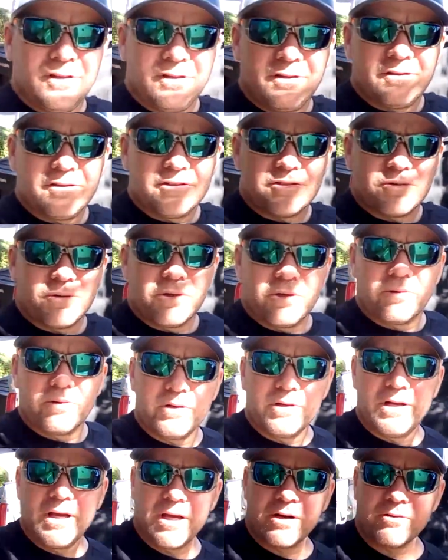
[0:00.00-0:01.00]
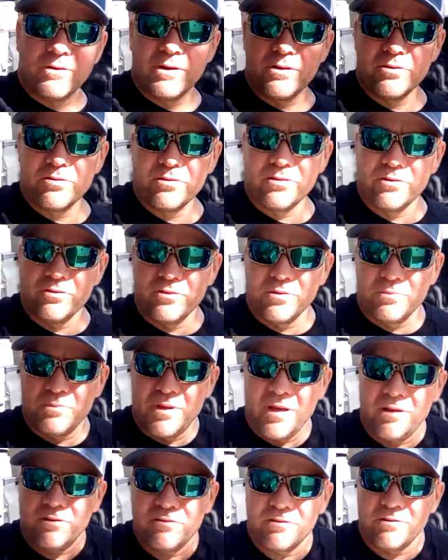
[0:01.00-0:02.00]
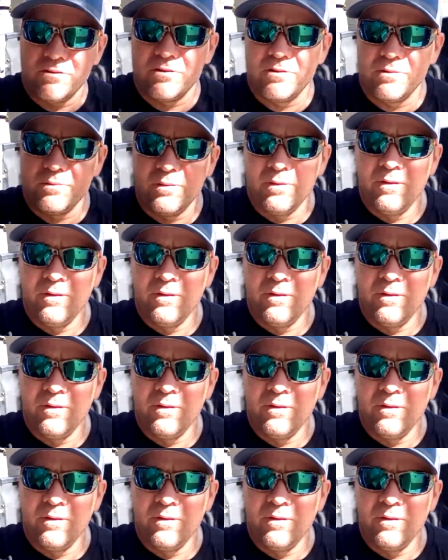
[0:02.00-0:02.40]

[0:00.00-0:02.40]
the Toyota deck rail system. That's going to